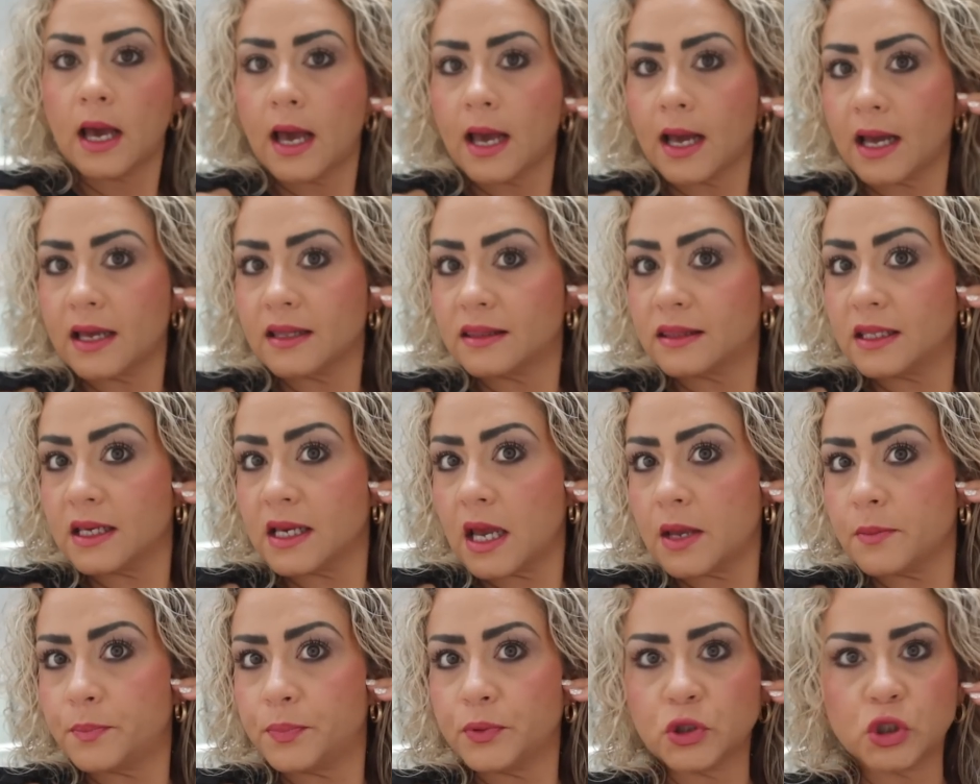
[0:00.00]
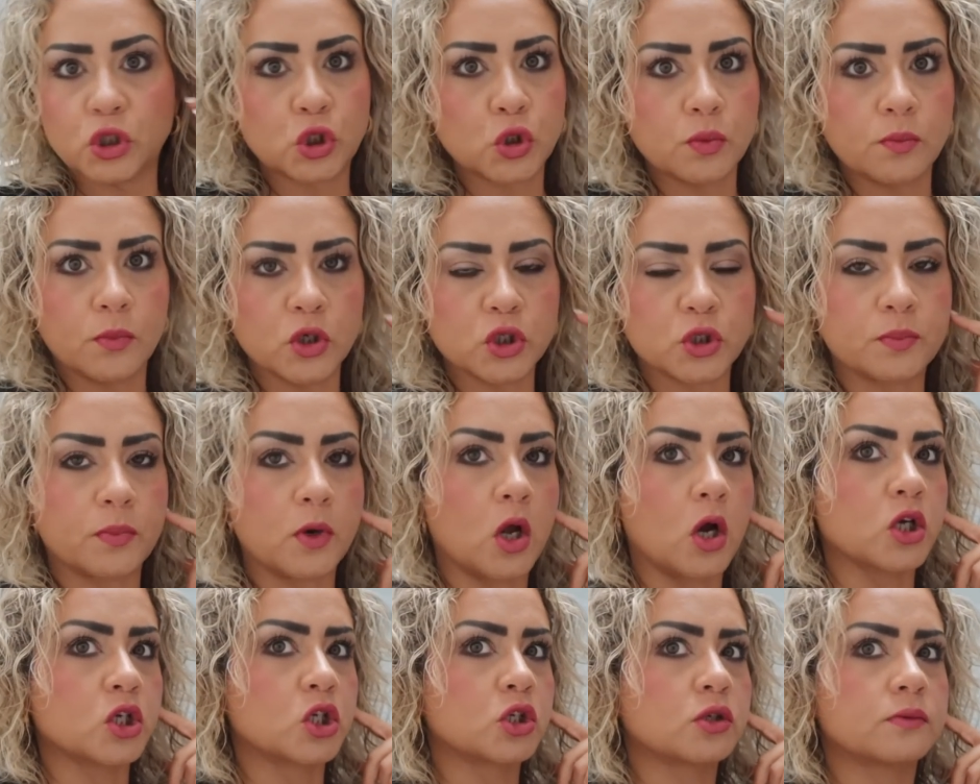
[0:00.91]
I think I put too much
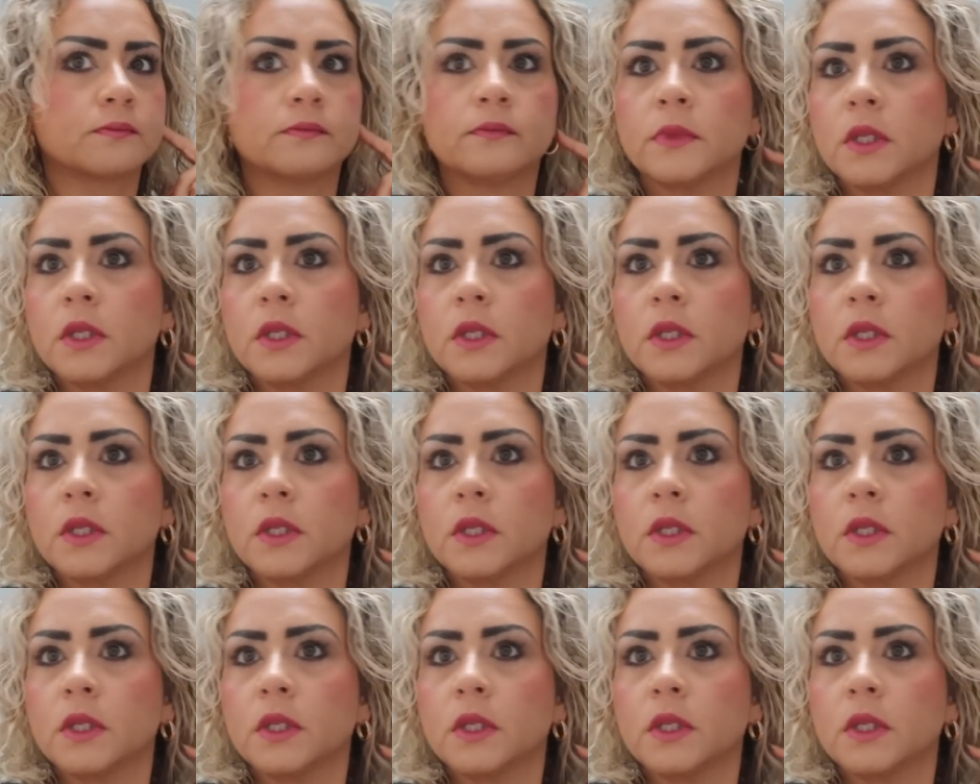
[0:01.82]
blush.